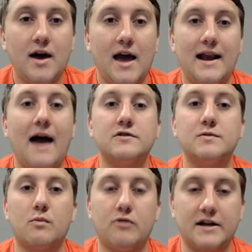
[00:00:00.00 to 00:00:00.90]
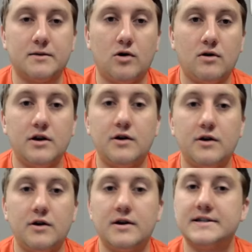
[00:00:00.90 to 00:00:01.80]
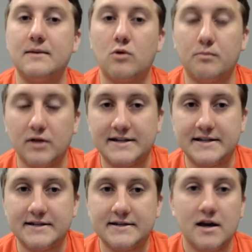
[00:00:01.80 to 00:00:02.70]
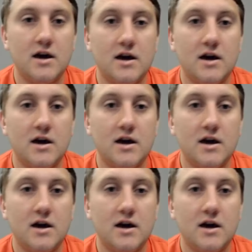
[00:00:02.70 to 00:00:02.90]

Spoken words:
And now it's more predictable. You can send more blitzes.